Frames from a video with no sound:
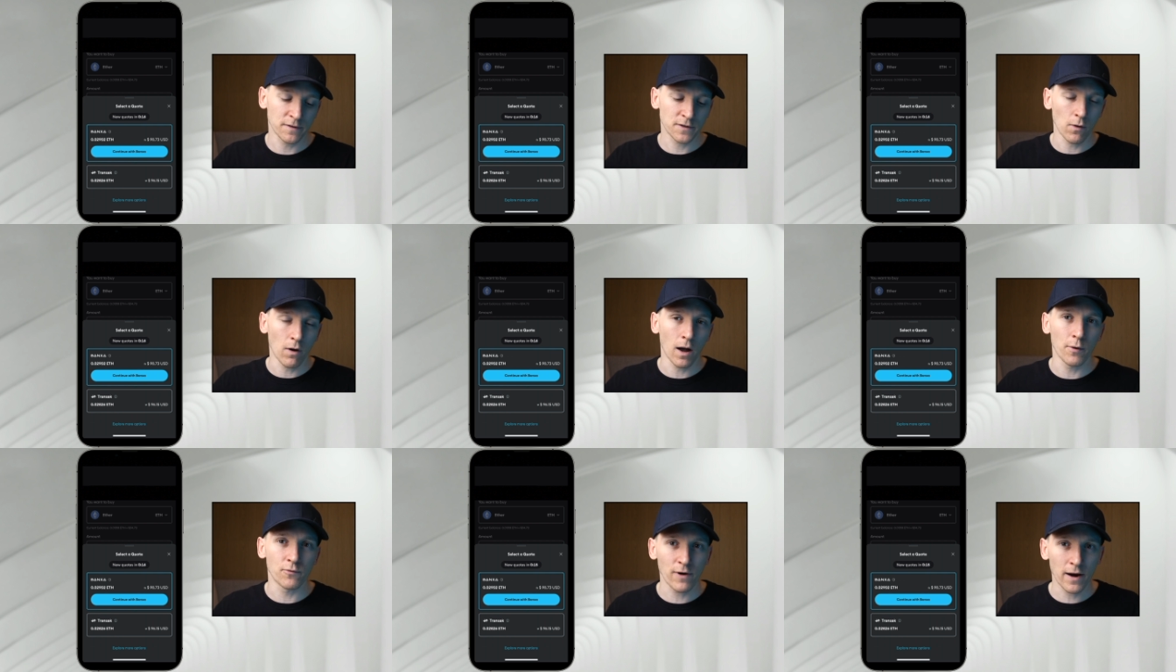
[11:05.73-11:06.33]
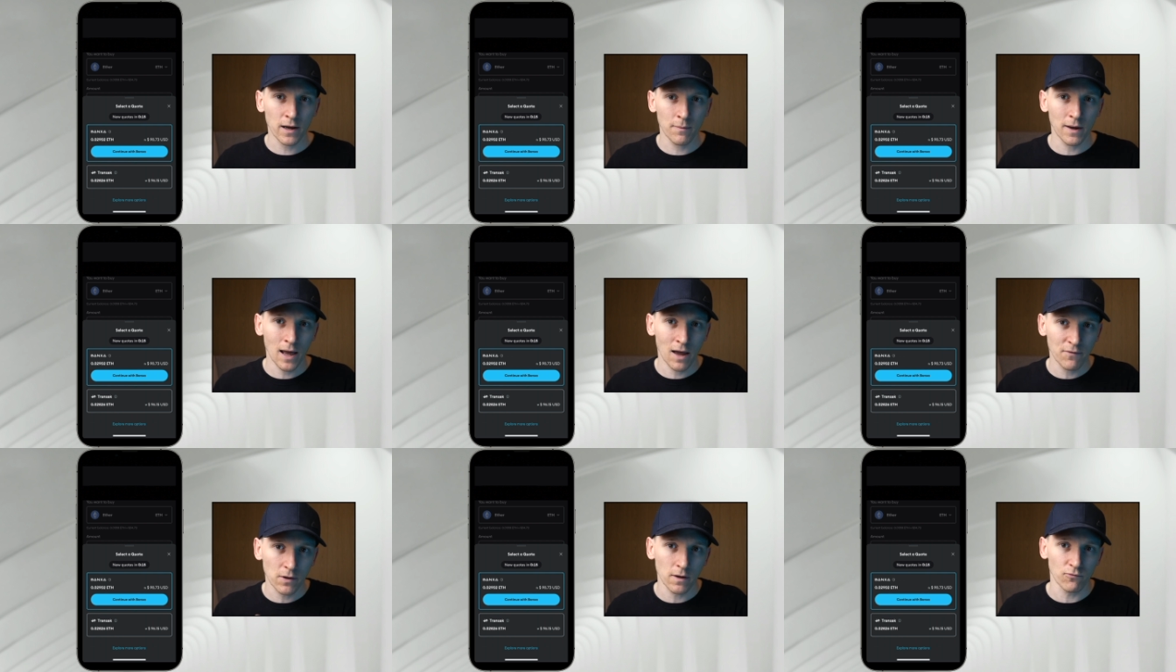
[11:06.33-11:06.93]
So I would recommend
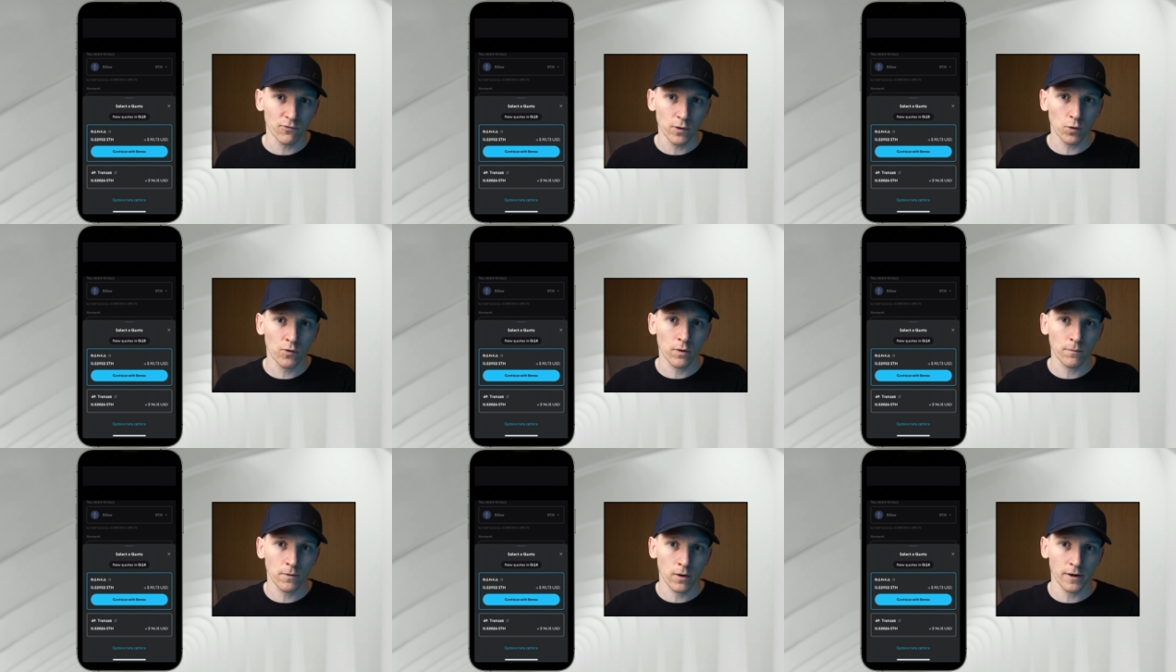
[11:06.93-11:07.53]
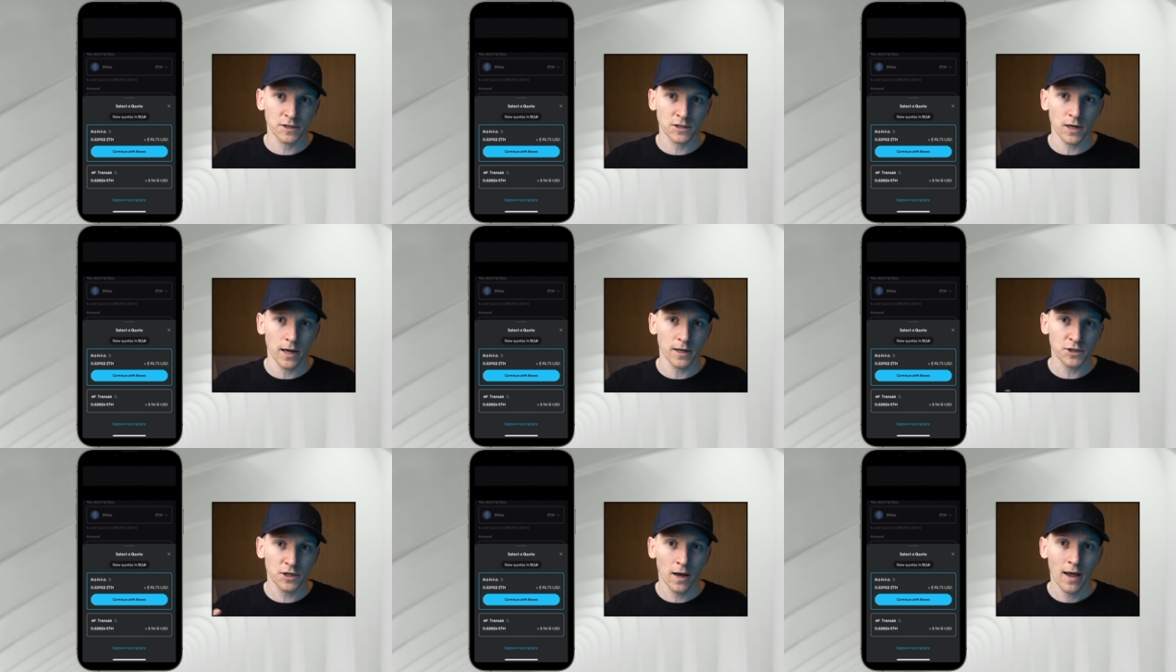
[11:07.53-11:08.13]
having a real crypto
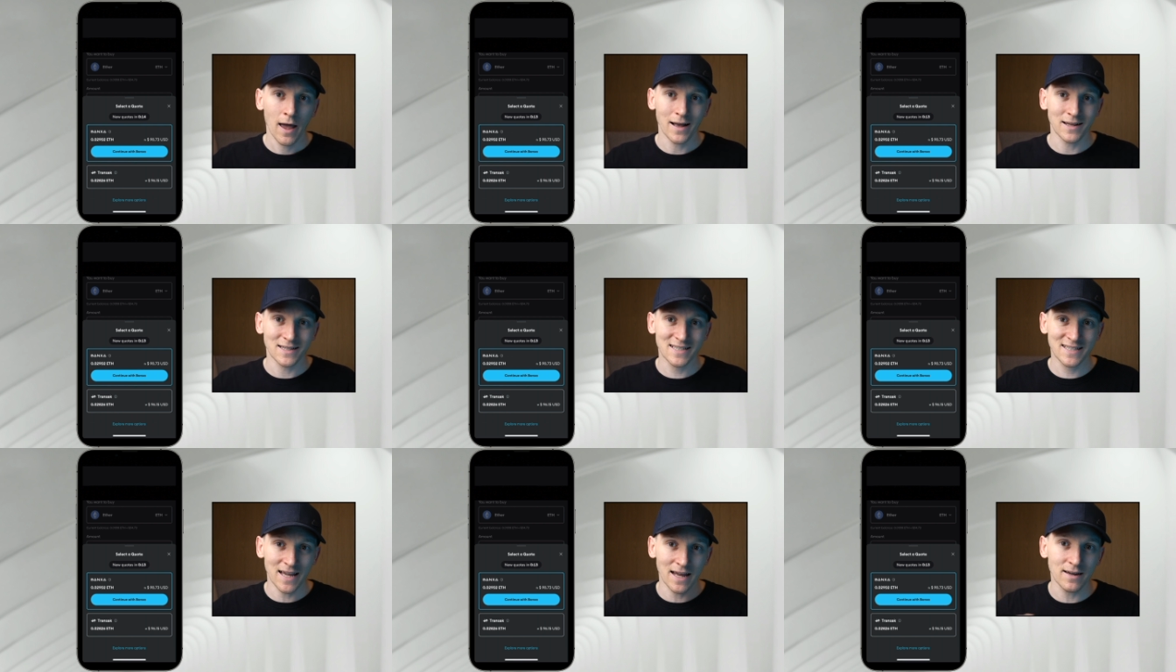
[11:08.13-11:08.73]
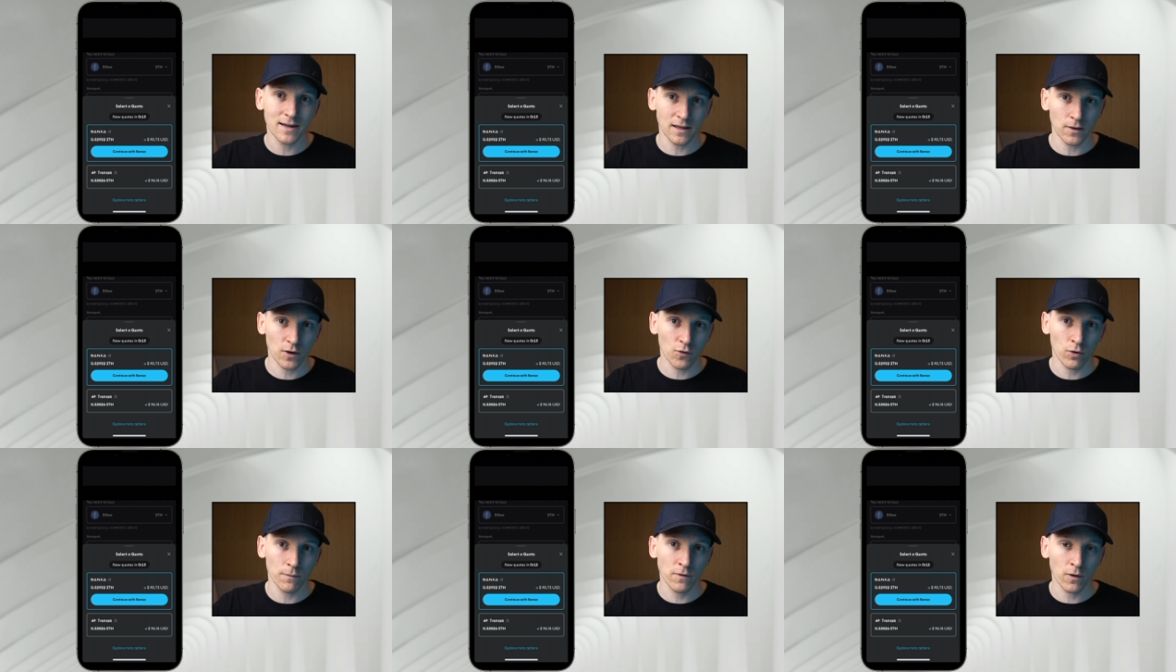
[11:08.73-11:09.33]
exchange and sending the
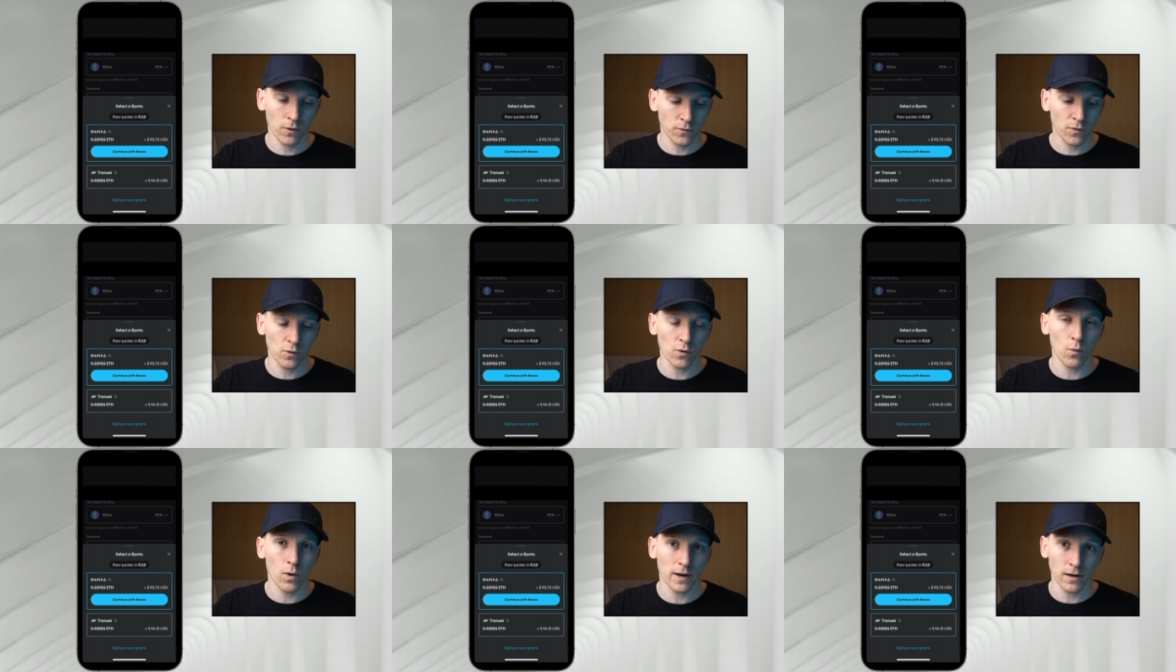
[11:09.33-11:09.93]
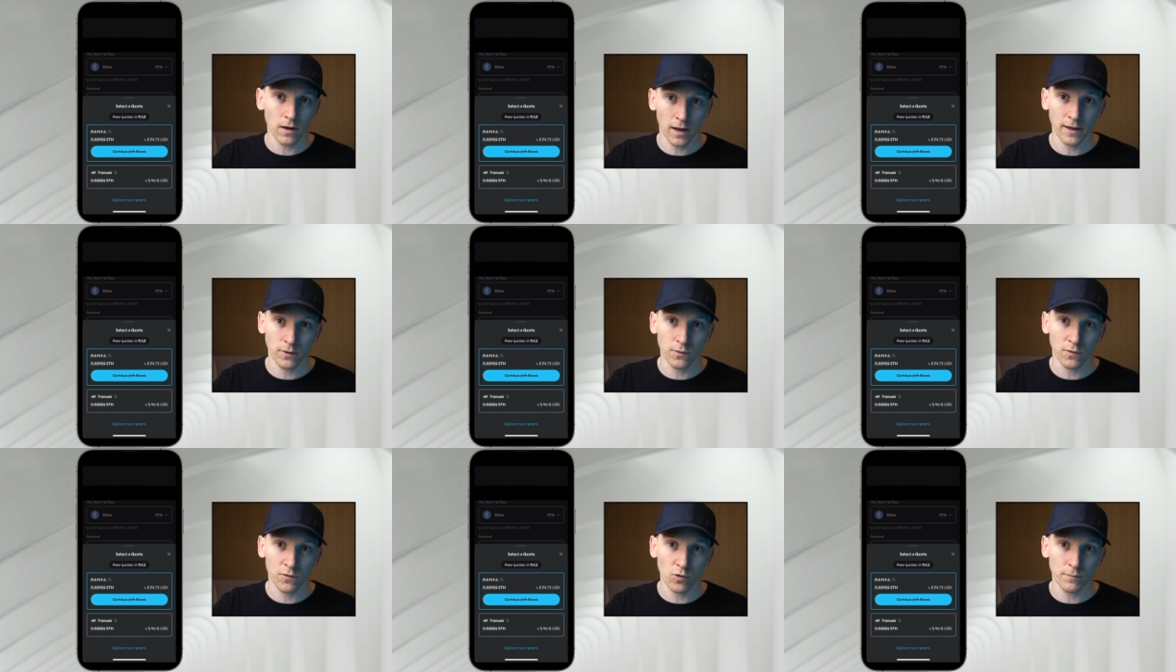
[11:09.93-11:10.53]
crypto to your wallet like
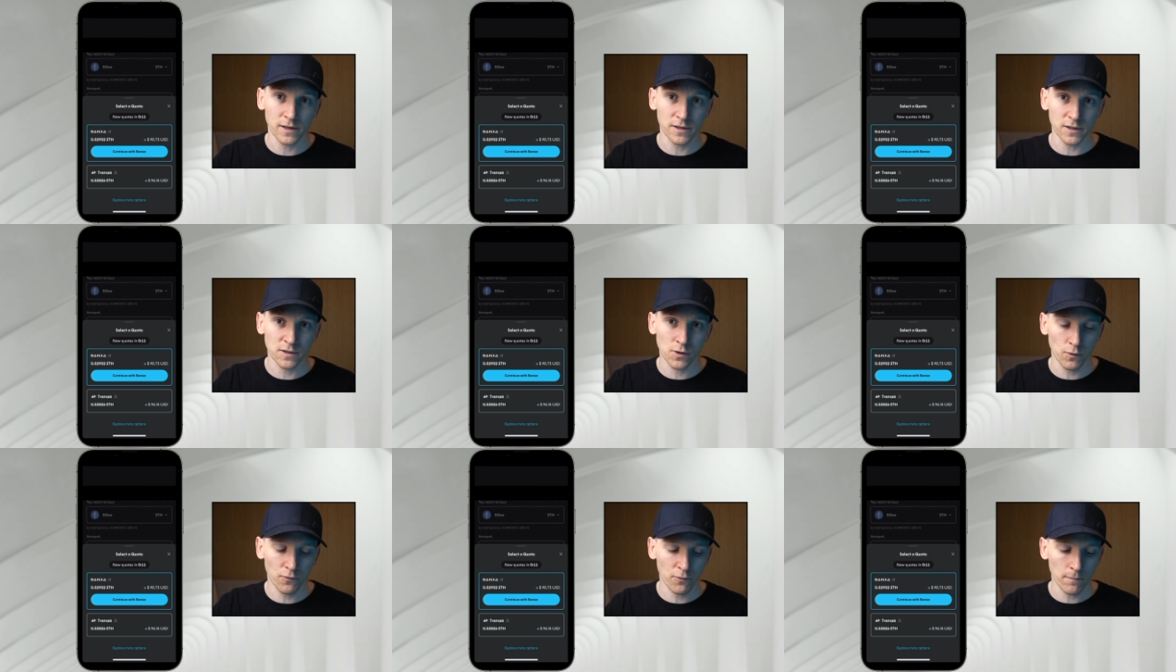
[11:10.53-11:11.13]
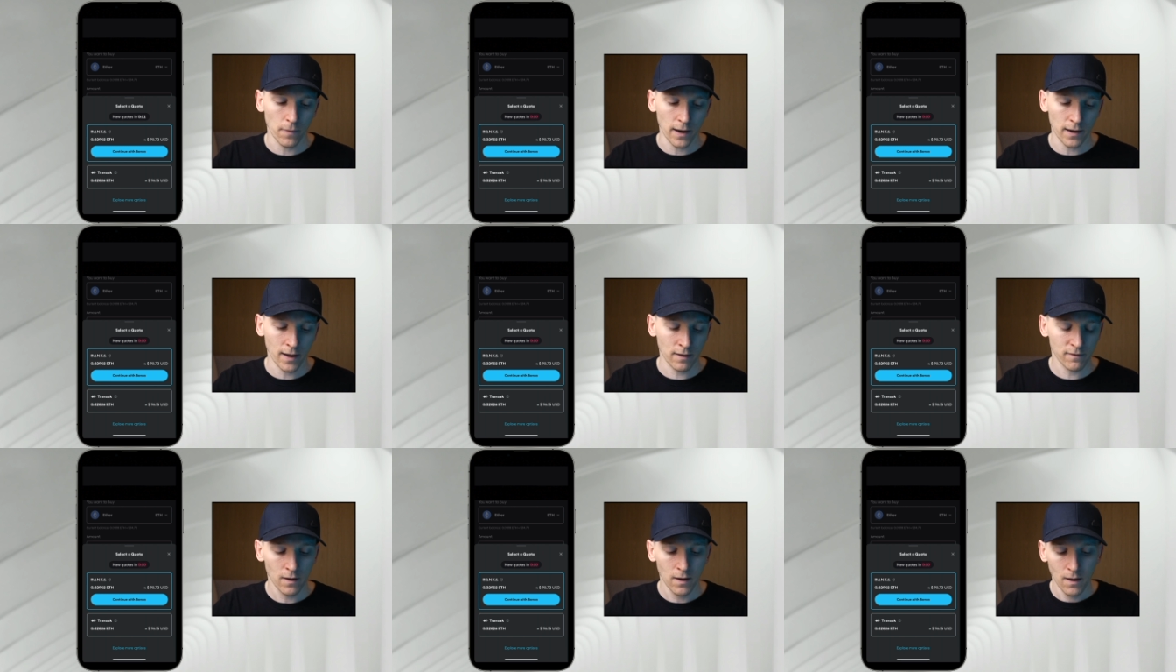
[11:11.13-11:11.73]
you saw me just do from
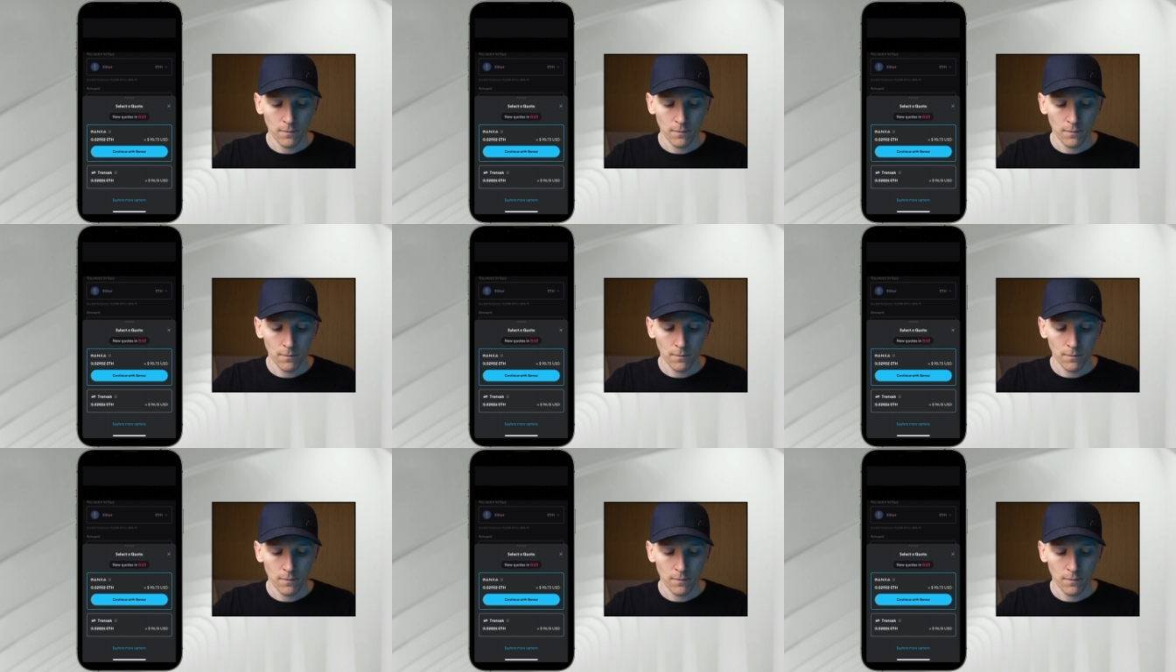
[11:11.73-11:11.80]
Binance.